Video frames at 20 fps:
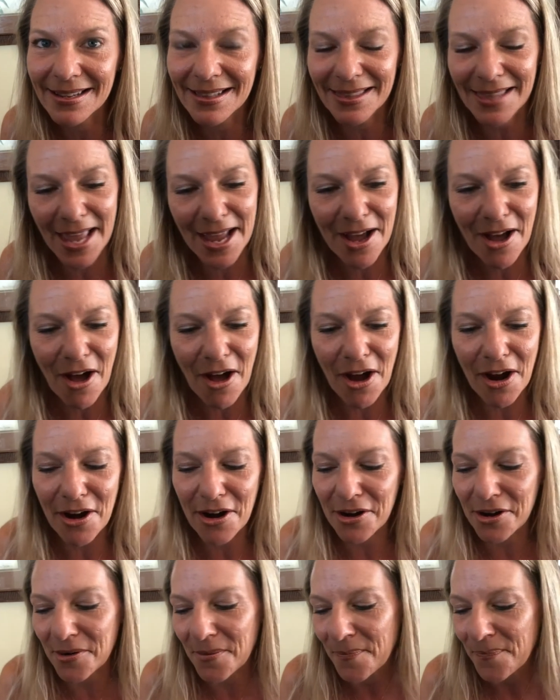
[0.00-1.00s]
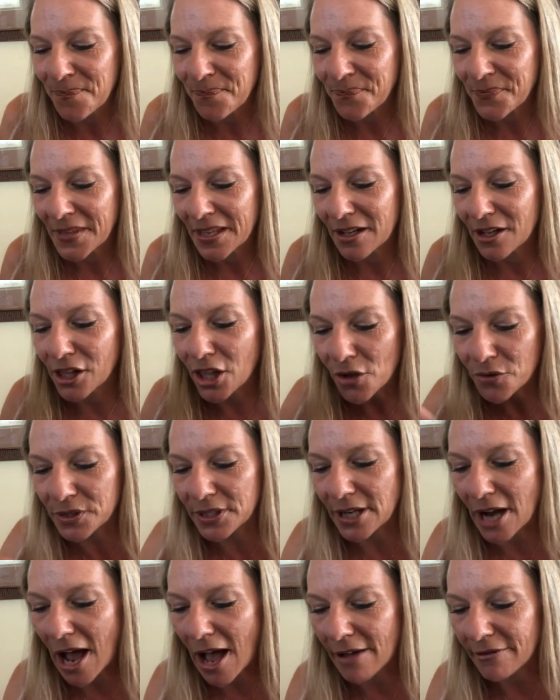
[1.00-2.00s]
They are
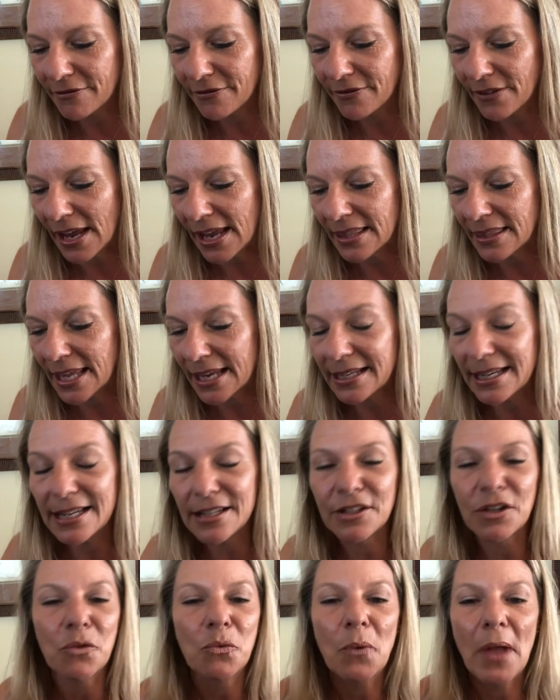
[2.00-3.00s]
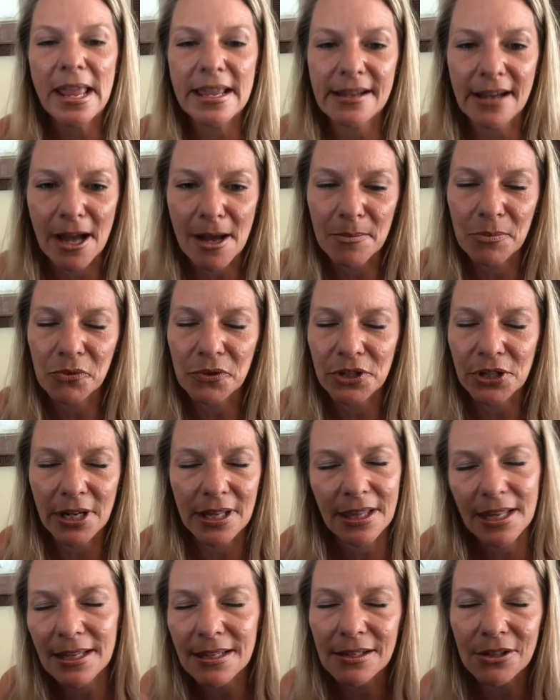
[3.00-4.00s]
closed off and they need to wake up, which
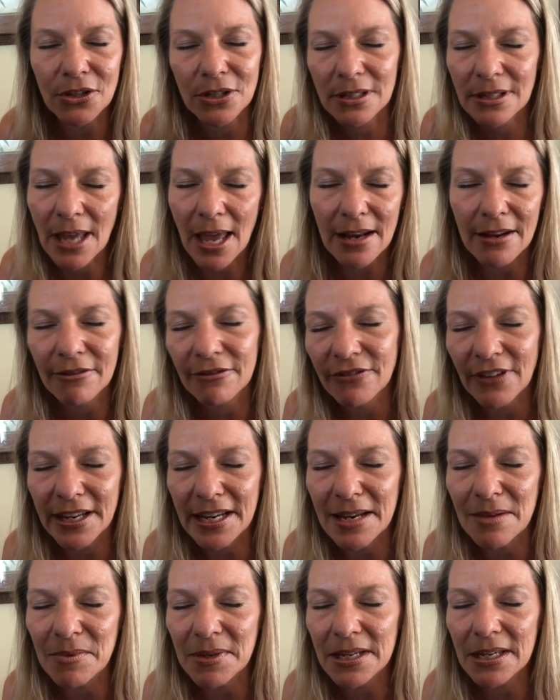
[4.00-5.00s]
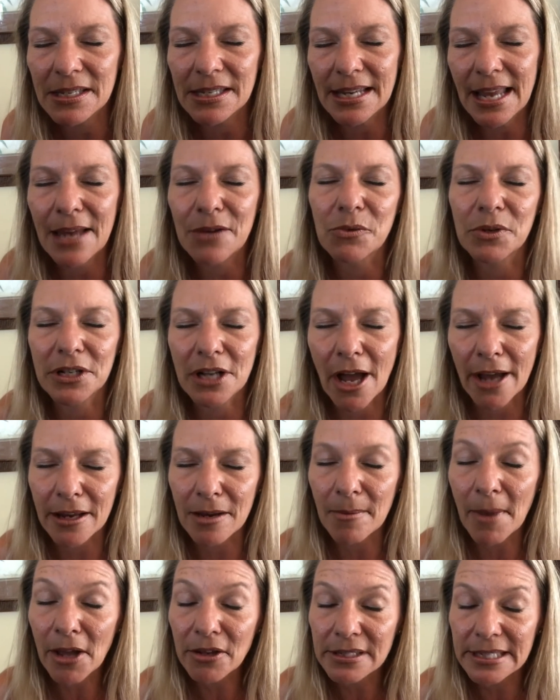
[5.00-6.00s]
I think is just kind of funny because again, we're
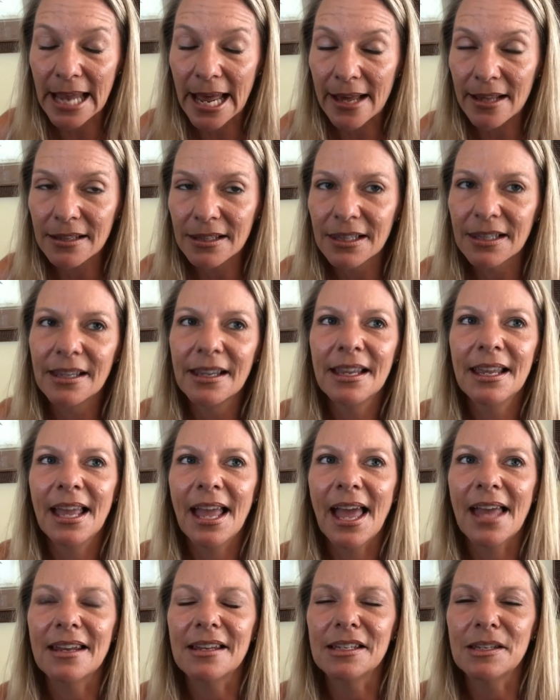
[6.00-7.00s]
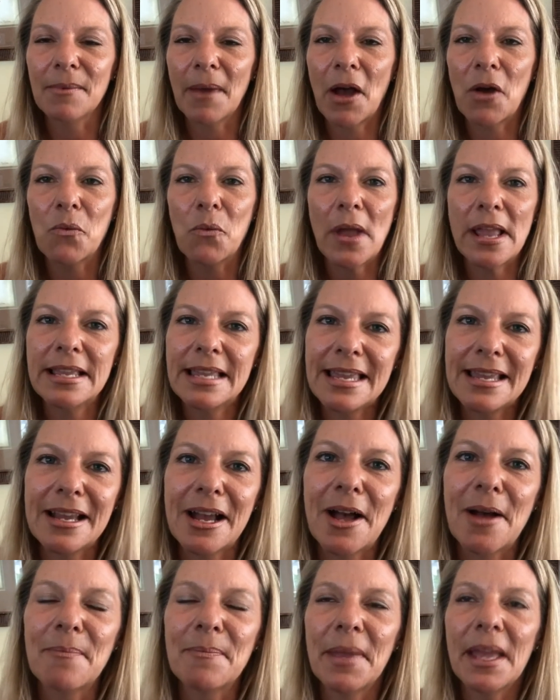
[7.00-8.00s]
talking about death and it's about waking
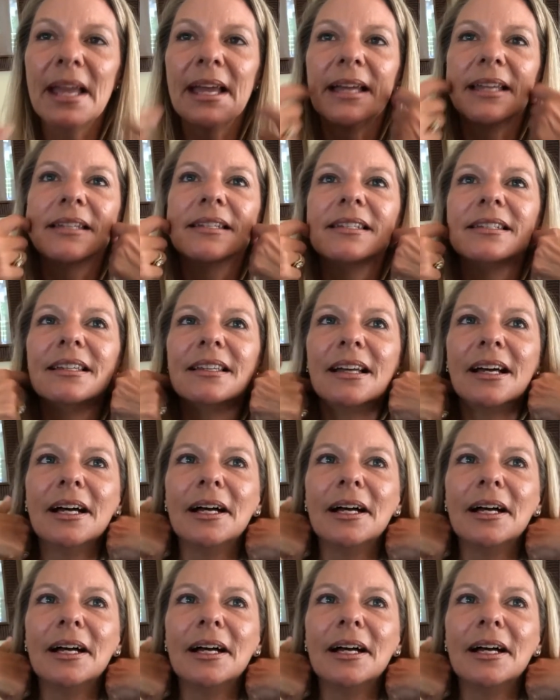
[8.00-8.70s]
up and